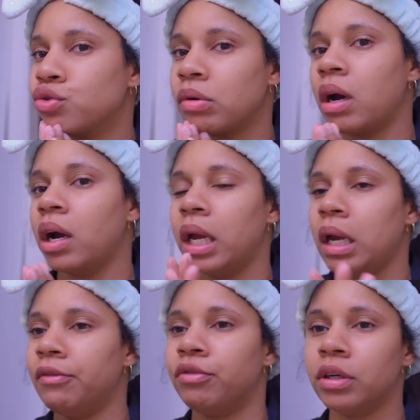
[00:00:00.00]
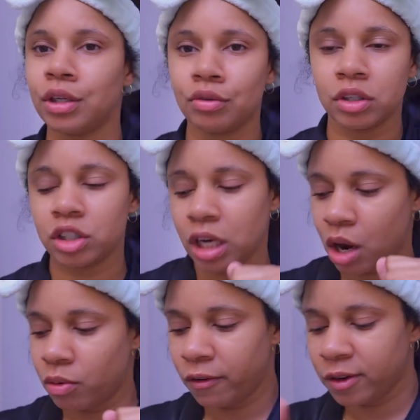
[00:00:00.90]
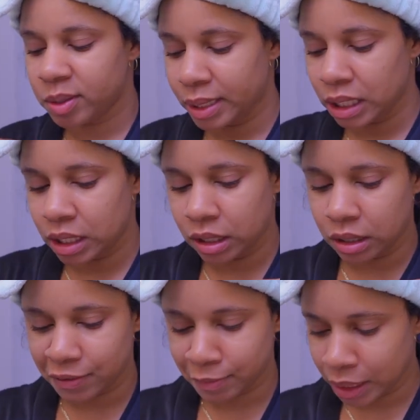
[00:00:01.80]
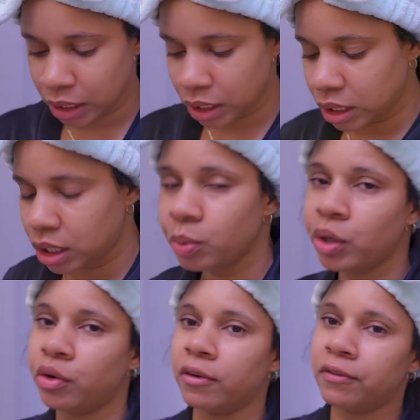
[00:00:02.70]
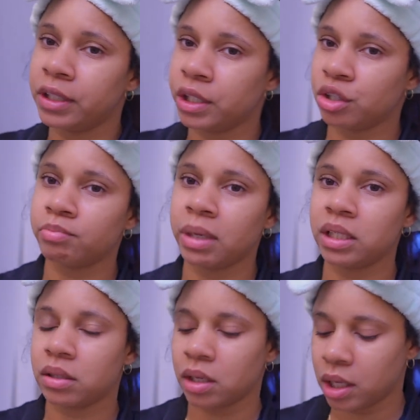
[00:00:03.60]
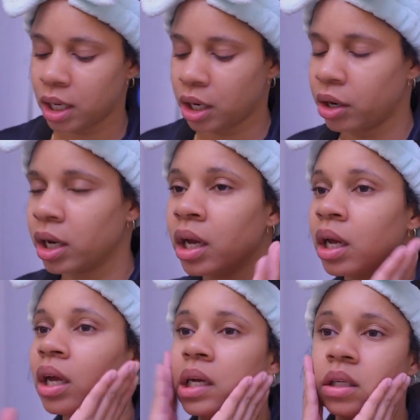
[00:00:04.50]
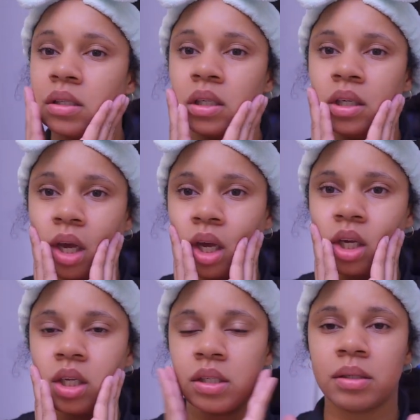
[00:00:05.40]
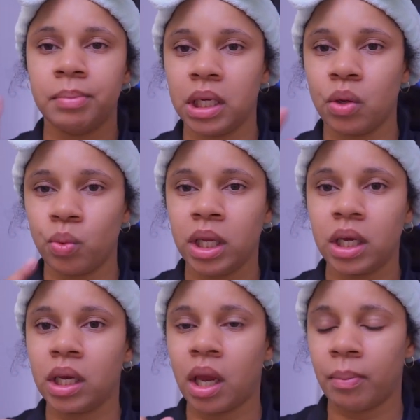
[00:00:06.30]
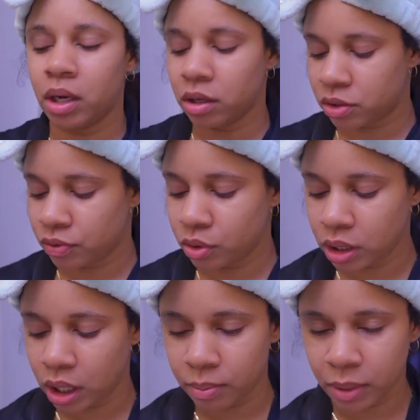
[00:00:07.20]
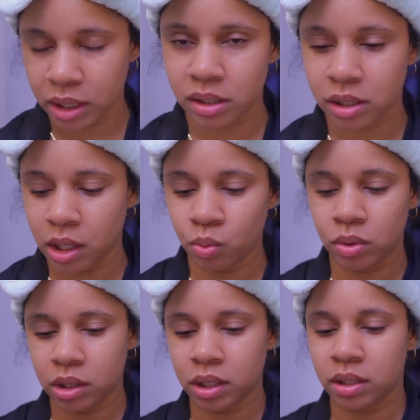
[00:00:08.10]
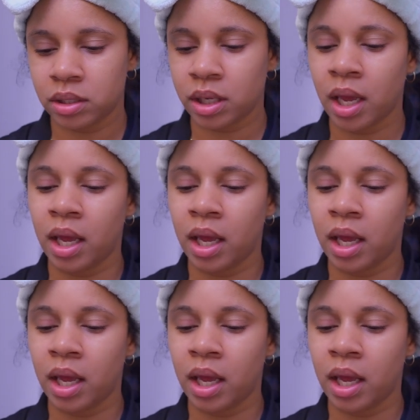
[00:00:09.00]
dry, fresh out the shower, smelling good. We're gonna finish my skincare, and today is midweek, and I'm gonna exfoliate my skin with this